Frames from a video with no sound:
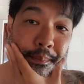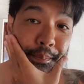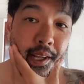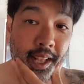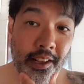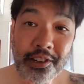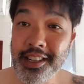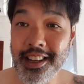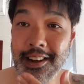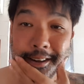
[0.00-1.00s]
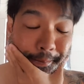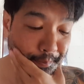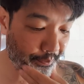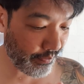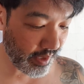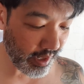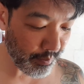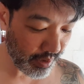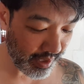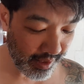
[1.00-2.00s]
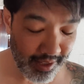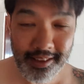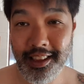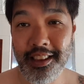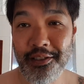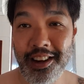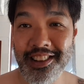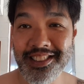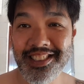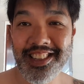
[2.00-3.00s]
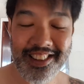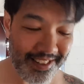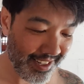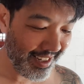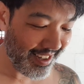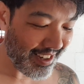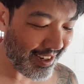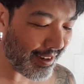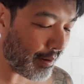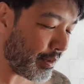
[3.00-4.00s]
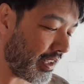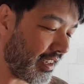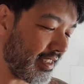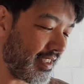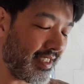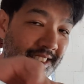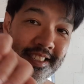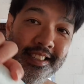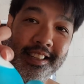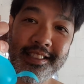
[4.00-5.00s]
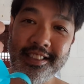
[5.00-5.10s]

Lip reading: But look, I'm not gonna lug that around, so I'm gonna use this instead.